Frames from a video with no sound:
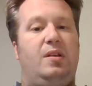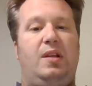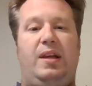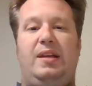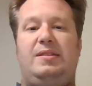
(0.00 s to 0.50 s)

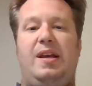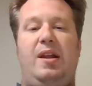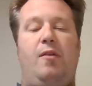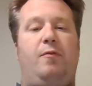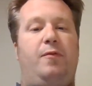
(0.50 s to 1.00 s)
Like I said,
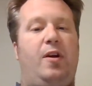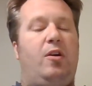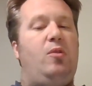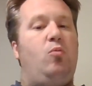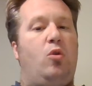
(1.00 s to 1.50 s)
a
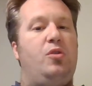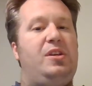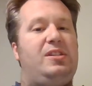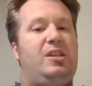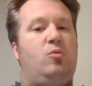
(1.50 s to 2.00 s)
very
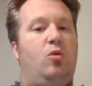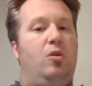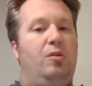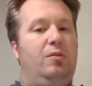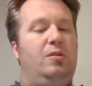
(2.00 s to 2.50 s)
worthy sequel.